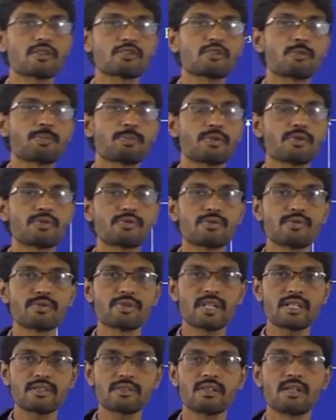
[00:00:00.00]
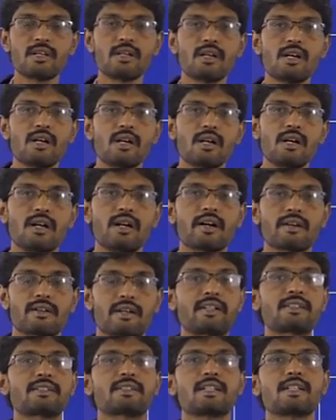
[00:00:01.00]
also produces
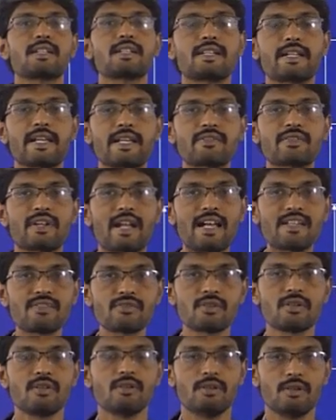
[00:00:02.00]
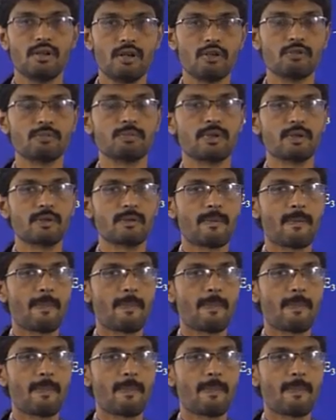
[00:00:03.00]
red color laser as output.